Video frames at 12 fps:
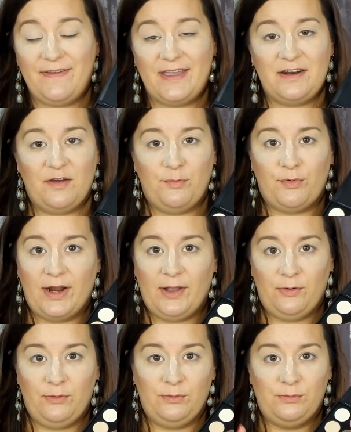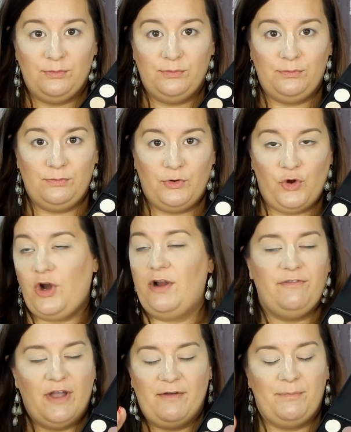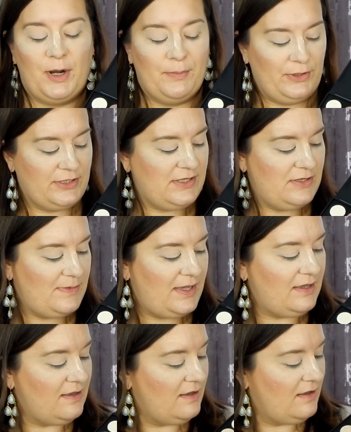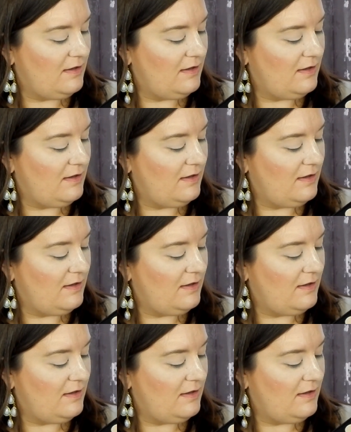fan of brown, or of purple, excuse me,